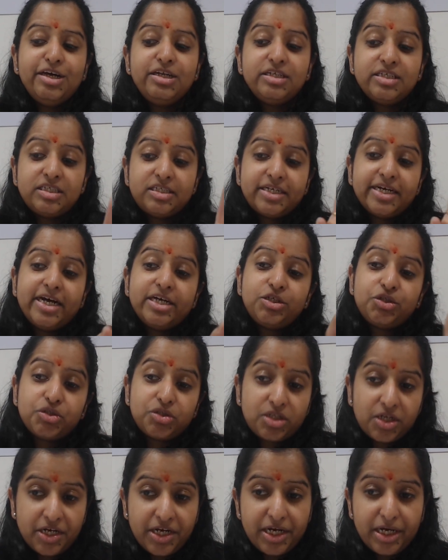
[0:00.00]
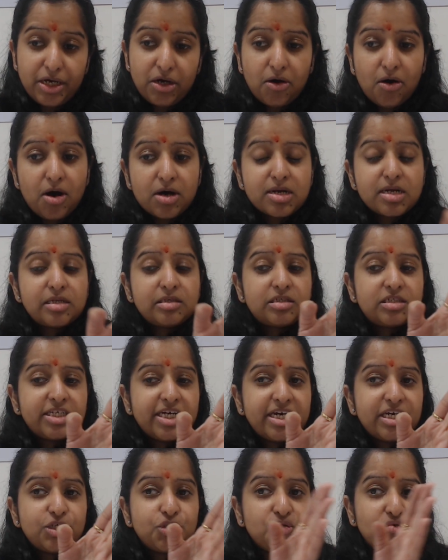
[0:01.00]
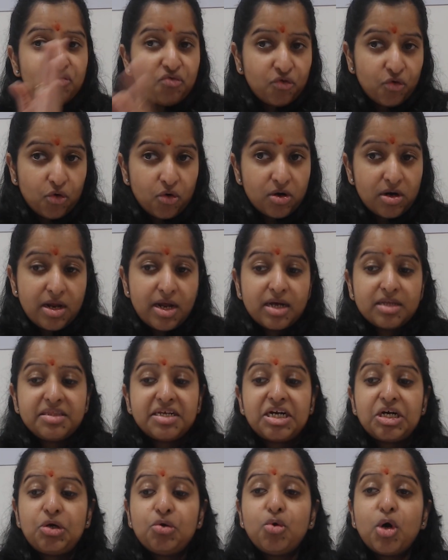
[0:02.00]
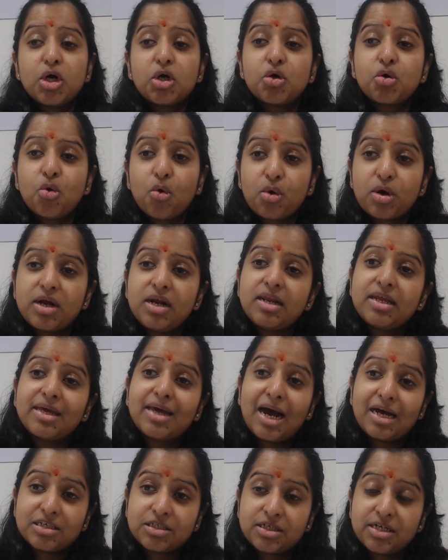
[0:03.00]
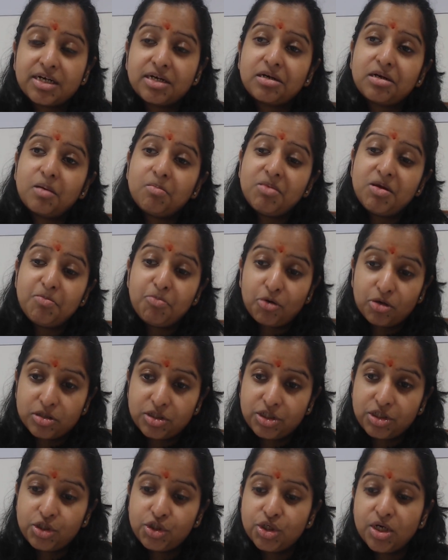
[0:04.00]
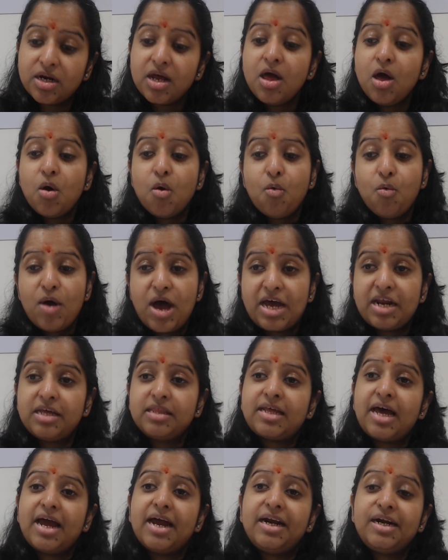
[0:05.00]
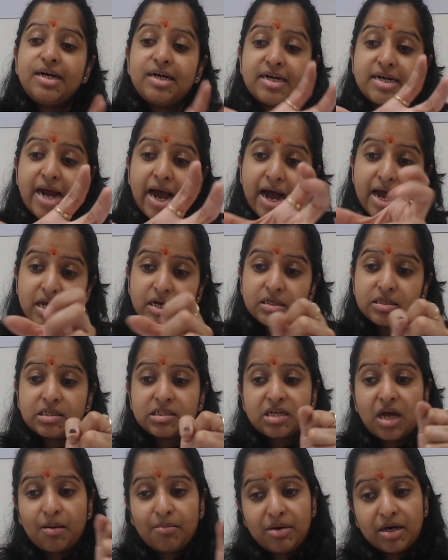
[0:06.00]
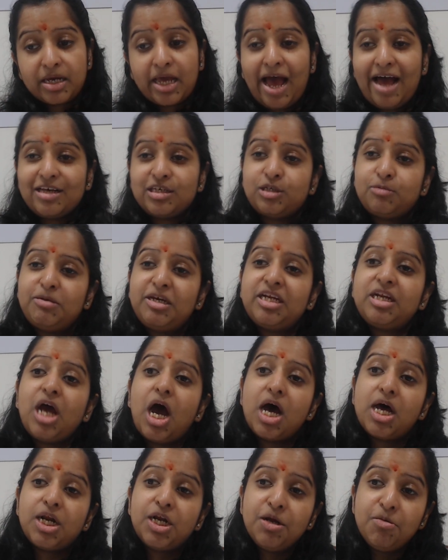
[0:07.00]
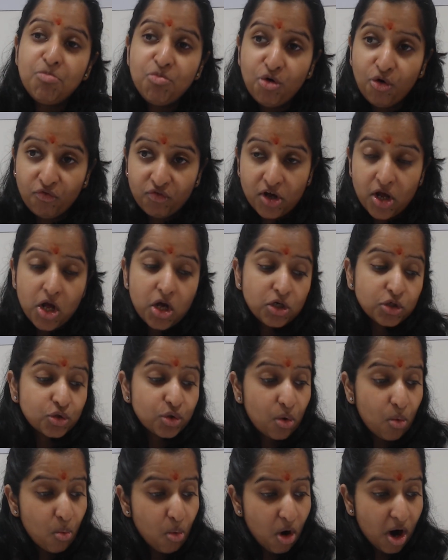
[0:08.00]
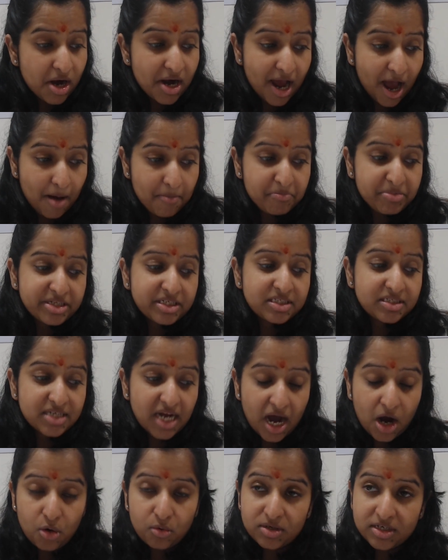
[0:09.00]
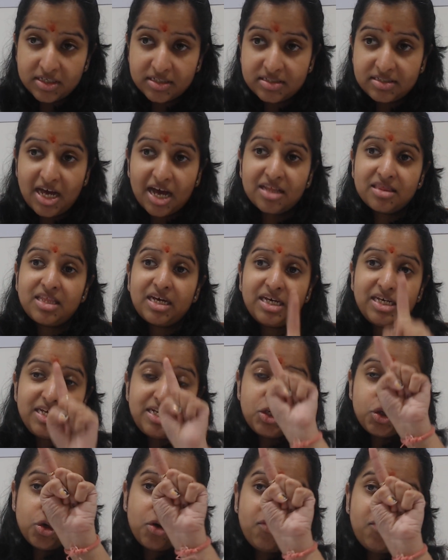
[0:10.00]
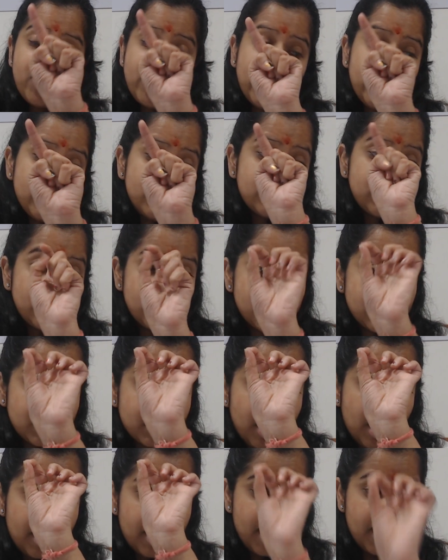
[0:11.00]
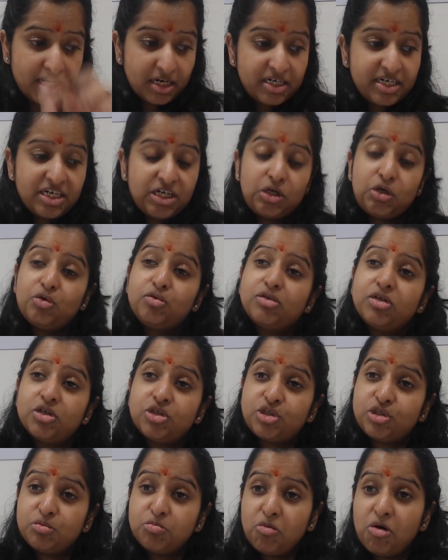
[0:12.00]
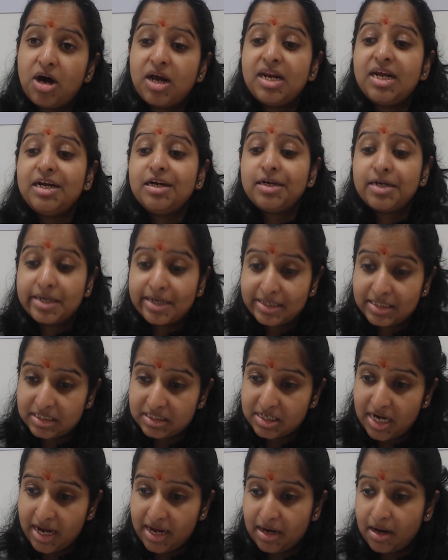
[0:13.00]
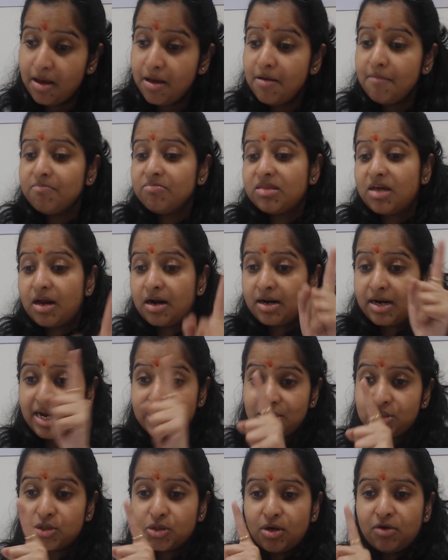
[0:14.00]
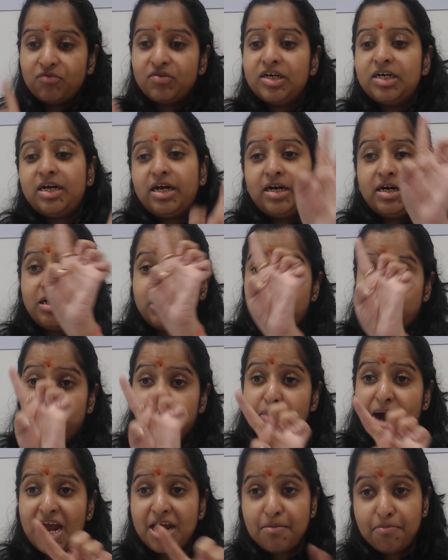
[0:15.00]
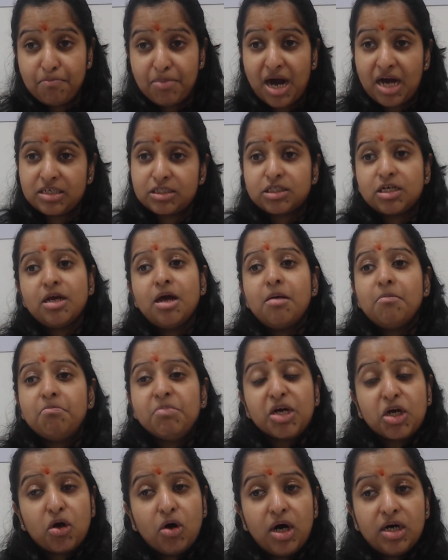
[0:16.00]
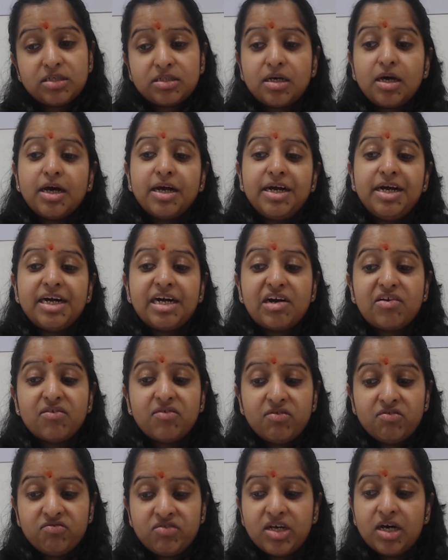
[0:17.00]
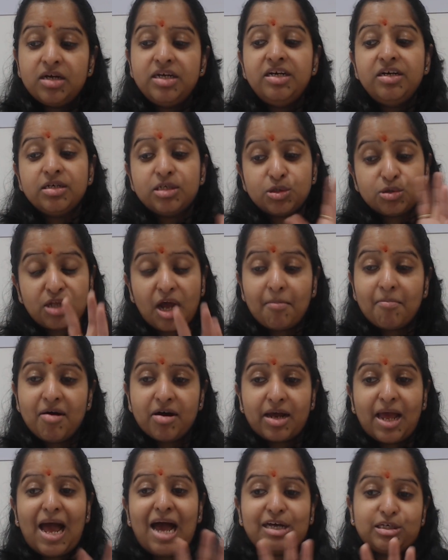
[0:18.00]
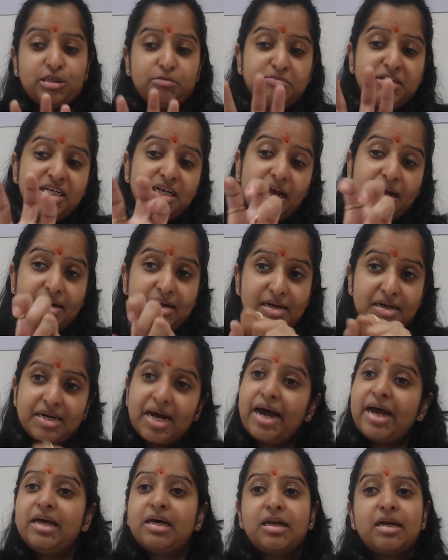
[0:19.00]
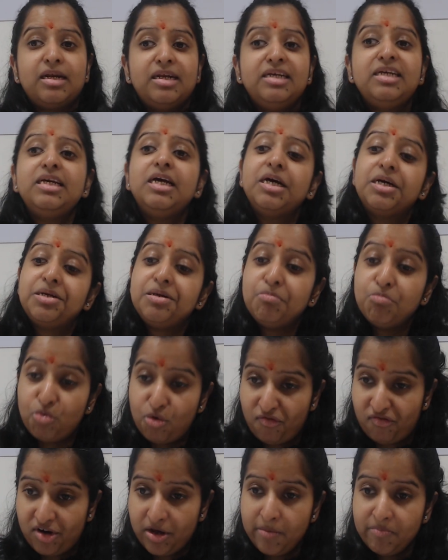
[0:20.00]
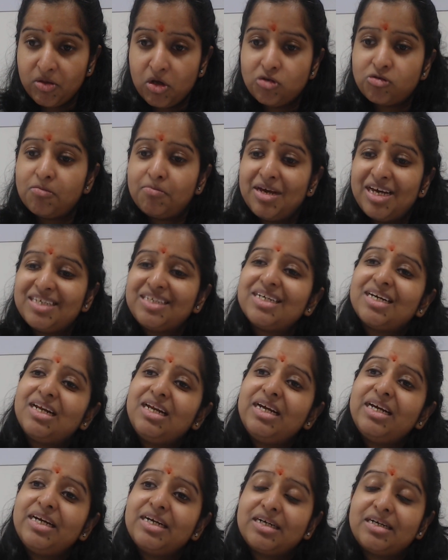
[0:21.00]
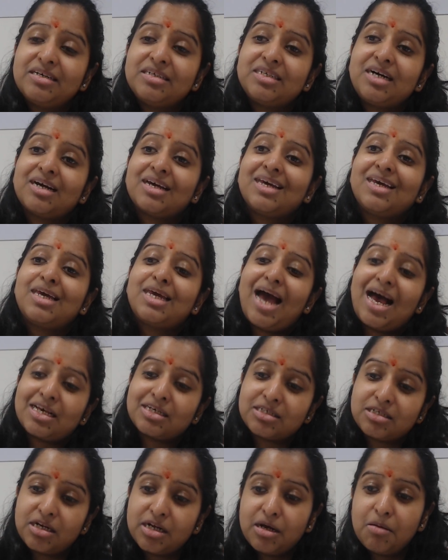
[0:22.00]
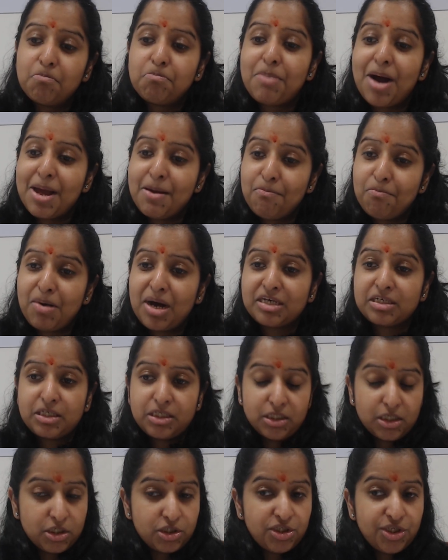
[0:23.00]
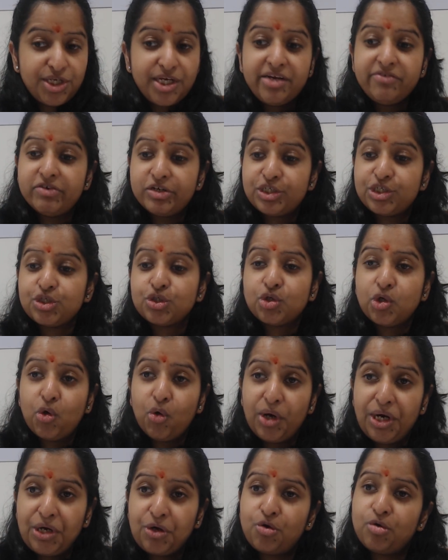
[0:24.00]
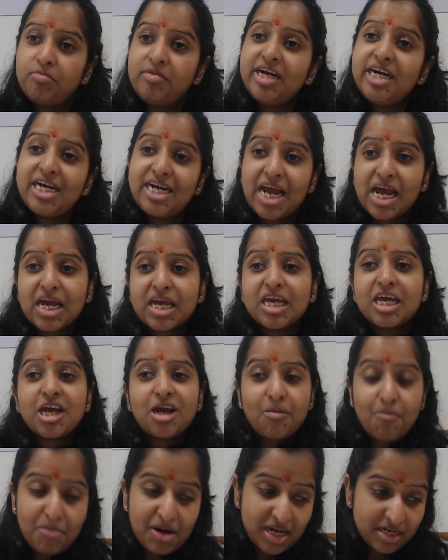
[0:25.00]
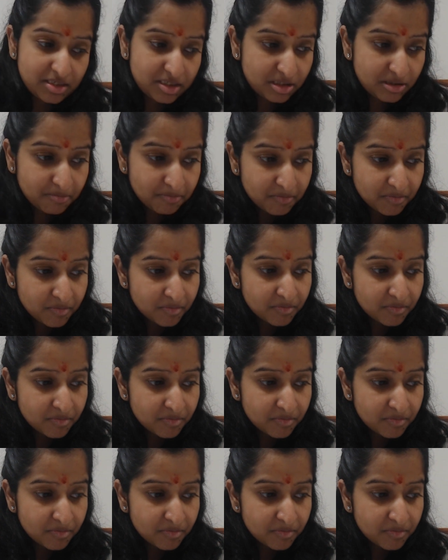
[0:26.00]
in stage 3 or in stage 4 they do a total gastrectomy procedure wherein the entire stomach has been removed. So what happens now is that the esophagus is connected to the small intestine, the rest of it is bypassed because it the stomach has been entirely removed. So basically it is a gastric bypass surgery which is going to be taking place.